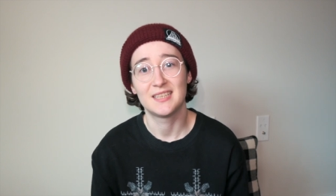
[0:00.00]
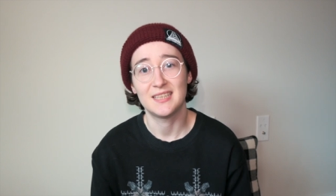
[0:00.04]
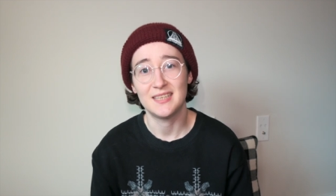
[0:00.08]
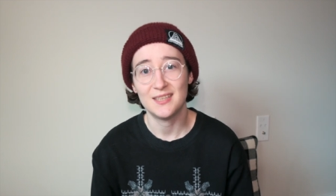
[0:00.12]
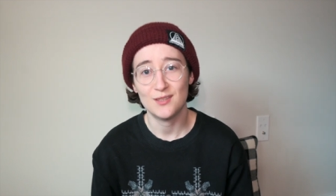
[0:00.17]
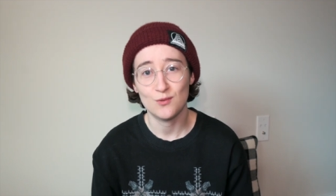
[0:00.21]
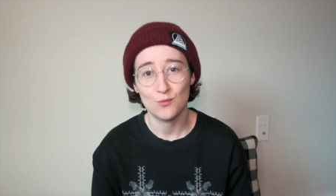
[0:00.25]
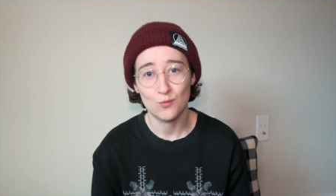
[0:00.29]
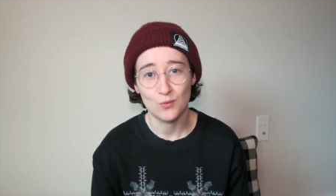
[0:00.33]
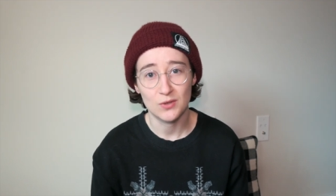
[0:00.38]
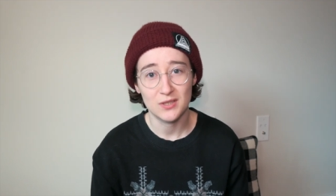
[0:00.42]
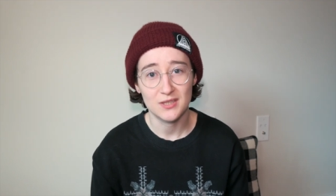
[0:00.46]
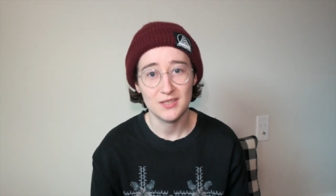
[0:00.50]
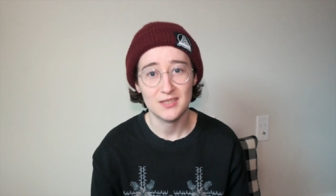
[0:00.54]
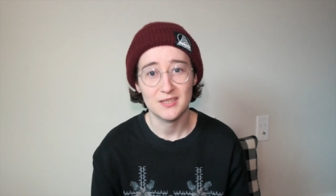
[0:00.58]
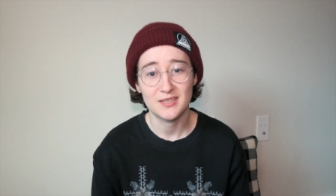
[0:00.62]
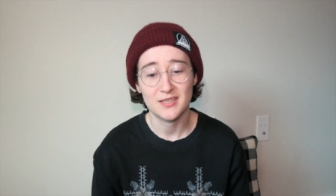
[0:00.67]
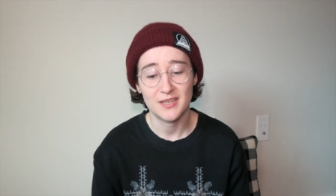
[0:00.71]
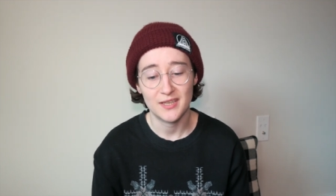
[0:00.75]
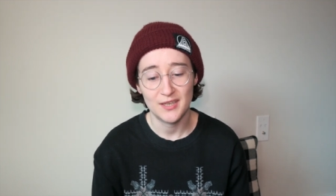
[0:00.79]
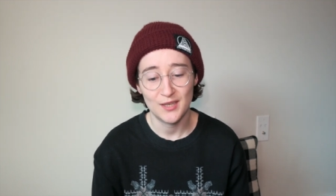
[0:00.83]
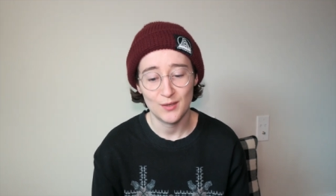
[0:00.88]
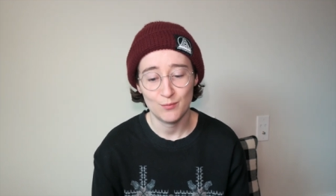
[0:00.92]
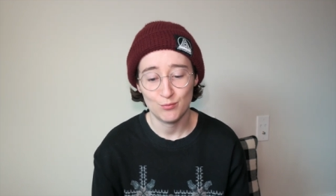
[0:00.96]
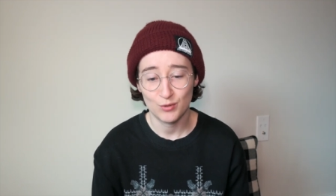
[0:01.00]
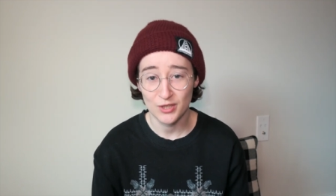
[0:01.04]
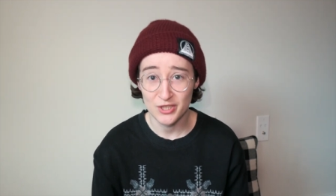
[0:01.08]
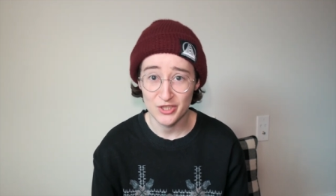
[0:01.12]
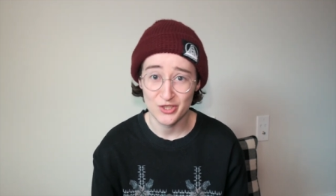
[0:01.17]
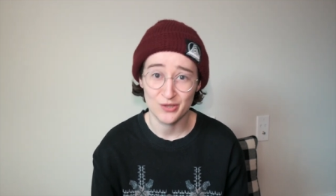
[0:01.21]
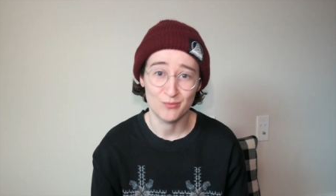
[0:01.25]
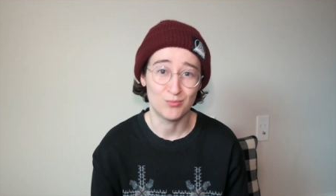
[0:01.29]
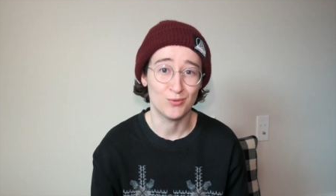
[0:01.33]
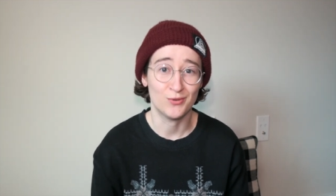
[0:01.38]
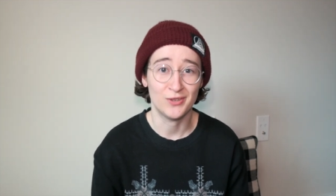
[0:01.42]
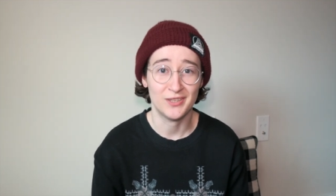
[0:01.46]
It was a
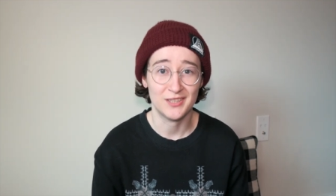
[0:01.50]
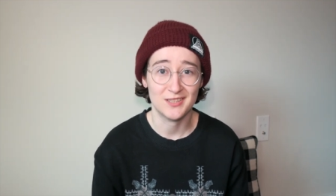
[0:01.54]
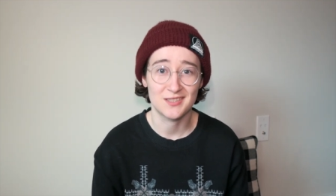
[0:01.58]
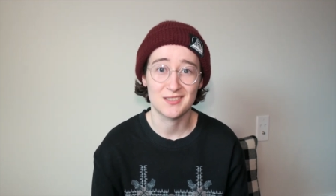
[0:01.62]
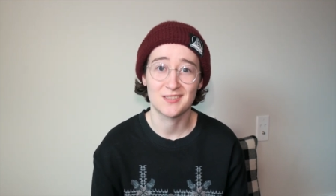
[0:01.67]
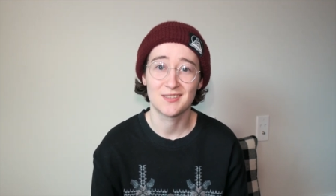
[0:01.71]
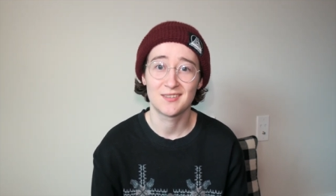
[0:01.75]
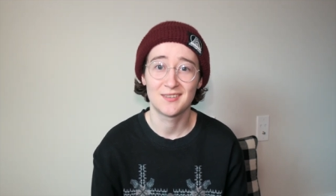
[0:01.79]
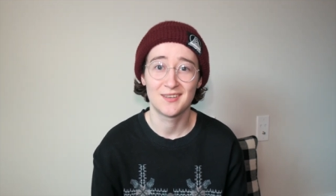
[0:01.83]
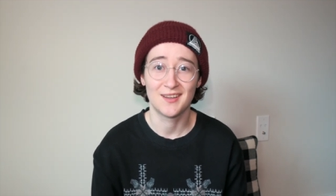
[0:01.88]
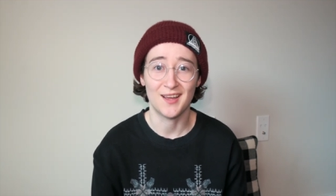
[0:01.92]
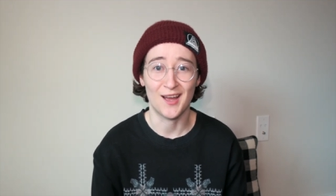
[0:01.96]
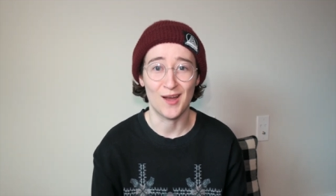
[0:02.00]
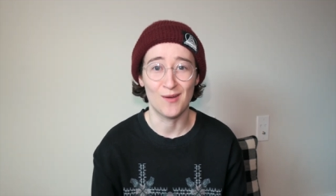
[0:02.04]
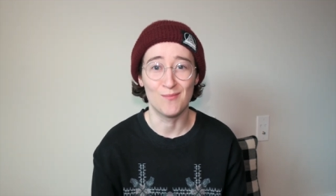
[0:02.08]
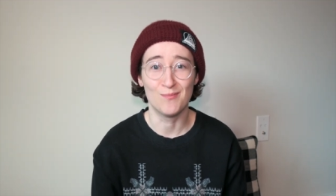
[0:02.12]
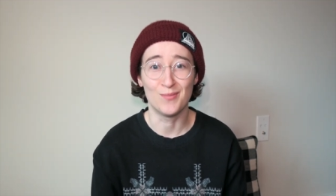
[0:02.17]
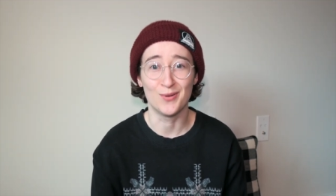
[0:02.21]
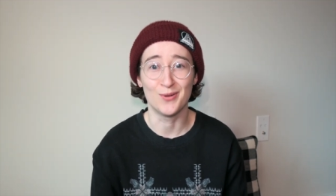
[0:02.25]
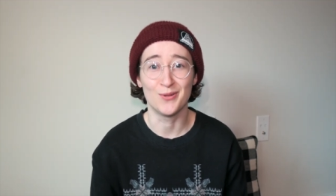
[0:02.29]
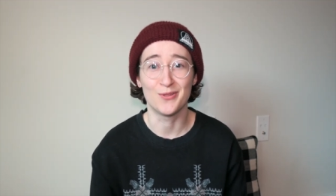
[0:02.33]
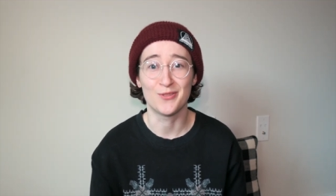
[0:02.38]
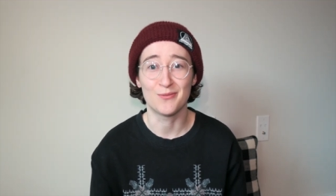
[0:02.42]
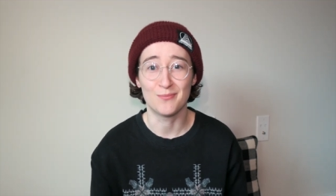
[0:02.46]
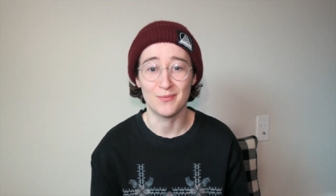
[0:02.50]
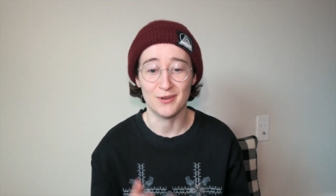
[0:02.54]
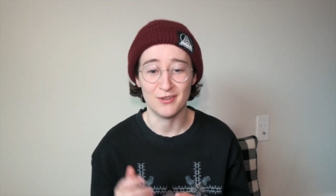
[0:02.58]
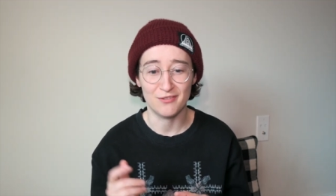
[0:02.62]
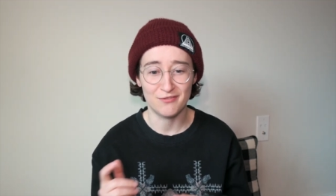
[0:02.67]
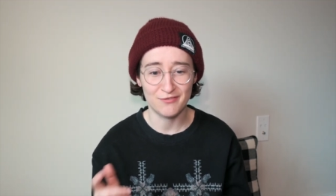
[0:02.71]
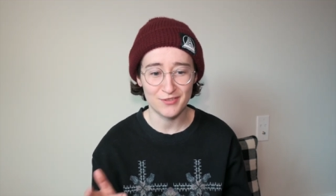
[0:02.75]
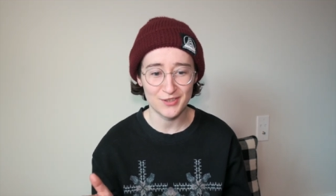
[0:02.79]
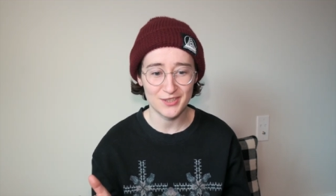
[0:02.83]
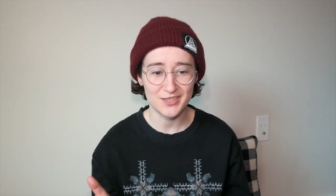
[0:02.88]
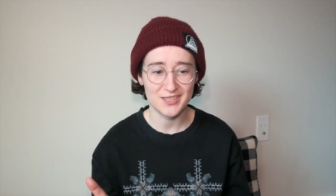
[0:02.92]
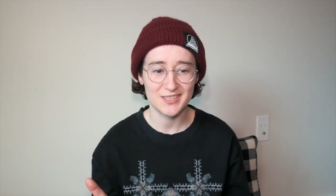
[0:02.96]
pressure point on both my
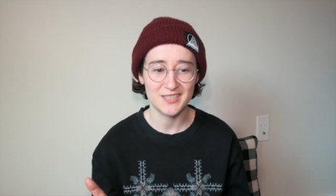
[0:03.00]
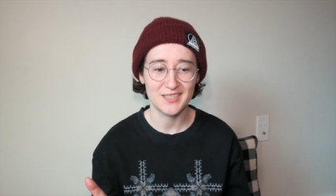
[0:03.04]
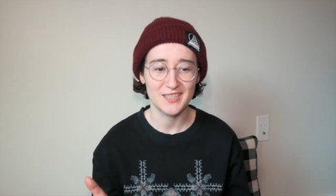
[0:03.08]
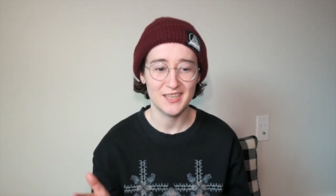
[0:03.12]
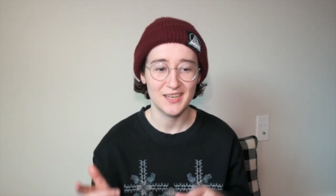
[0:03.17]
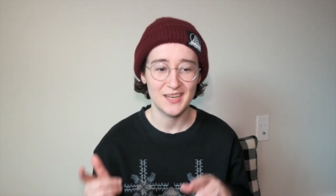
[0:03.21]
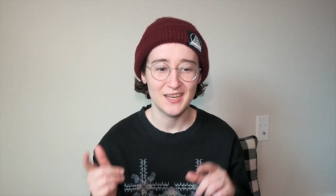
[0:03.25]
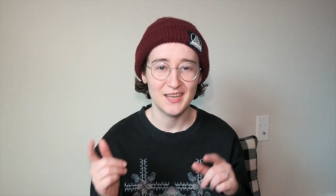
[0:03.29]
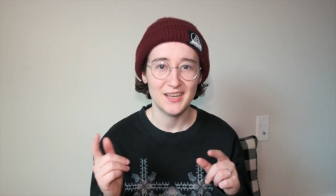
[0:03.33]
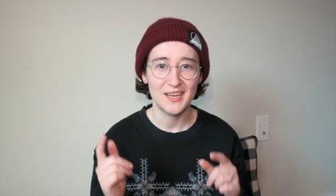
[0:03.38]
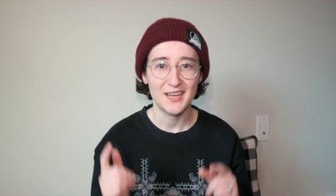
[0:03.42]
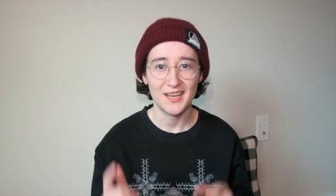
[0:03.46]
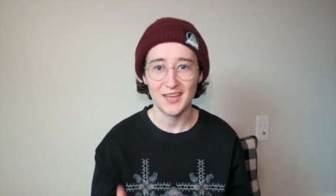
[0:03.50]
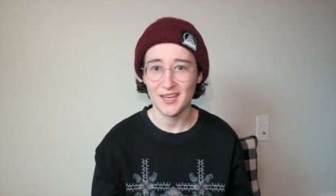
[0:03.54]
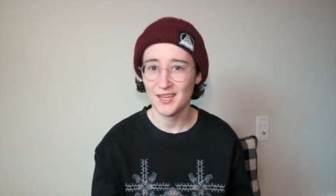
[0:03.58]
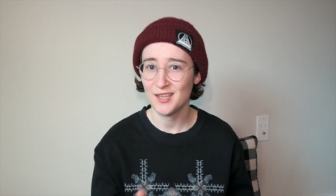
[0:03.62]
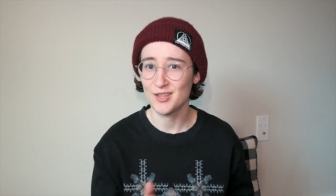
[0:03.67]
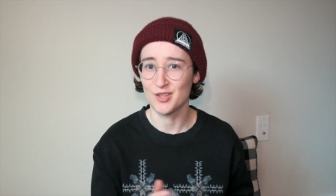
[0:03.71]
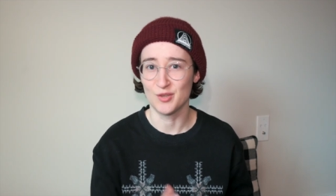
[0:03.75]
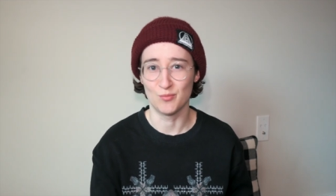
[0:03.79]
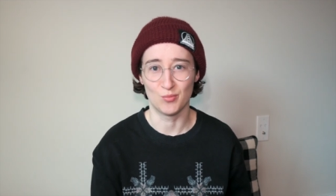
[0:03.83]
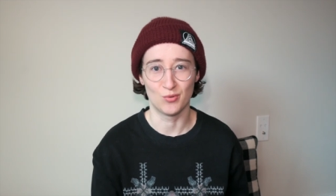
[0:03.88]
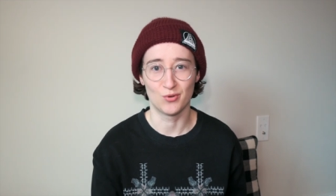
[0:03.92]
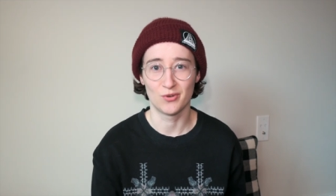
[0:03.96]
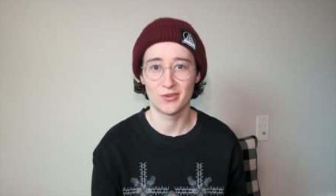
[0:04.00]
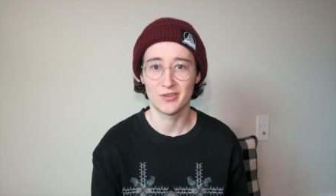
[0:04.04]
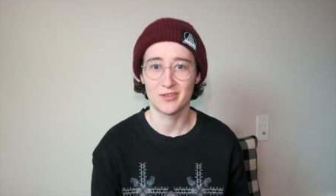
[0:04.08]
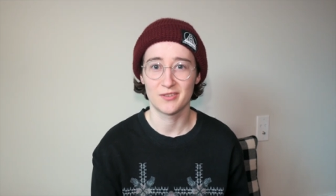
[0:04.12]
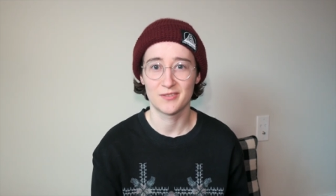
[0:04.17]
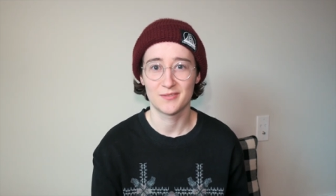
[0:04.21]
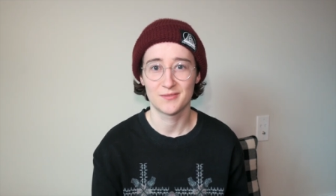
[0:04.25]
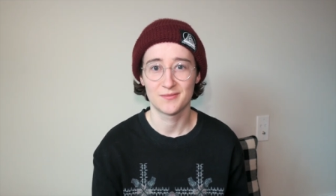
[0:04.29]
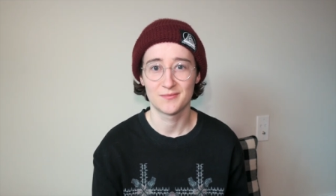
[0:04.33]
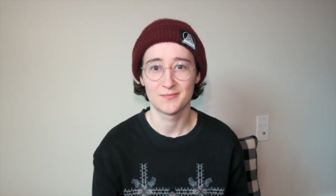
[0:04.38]
foot and the board.